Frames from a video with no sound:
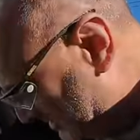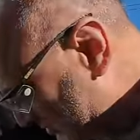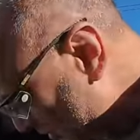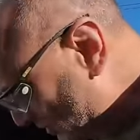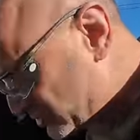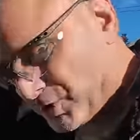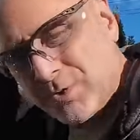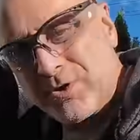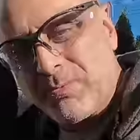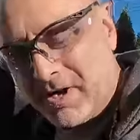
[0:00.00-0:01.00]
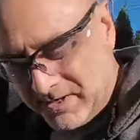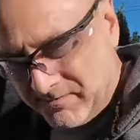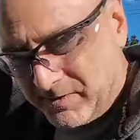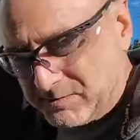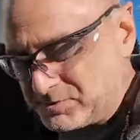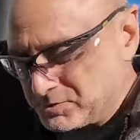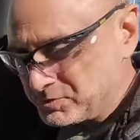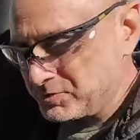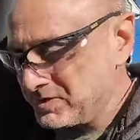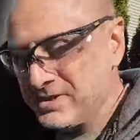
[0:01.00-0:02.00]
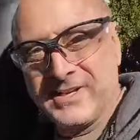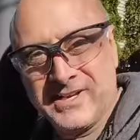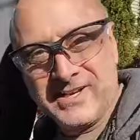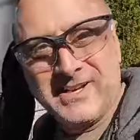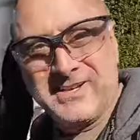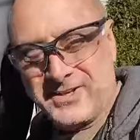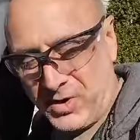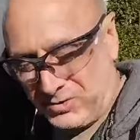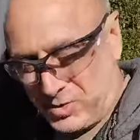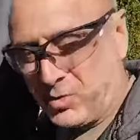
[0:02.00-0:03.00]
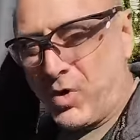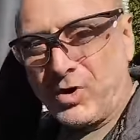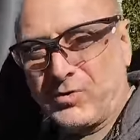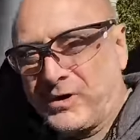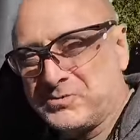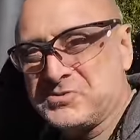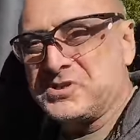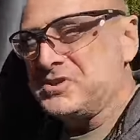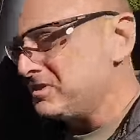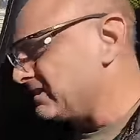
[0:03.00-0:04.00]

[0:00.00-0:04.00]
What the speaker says: So I'll show you the bike very soon. You know, I'll do a walk around. You'll see the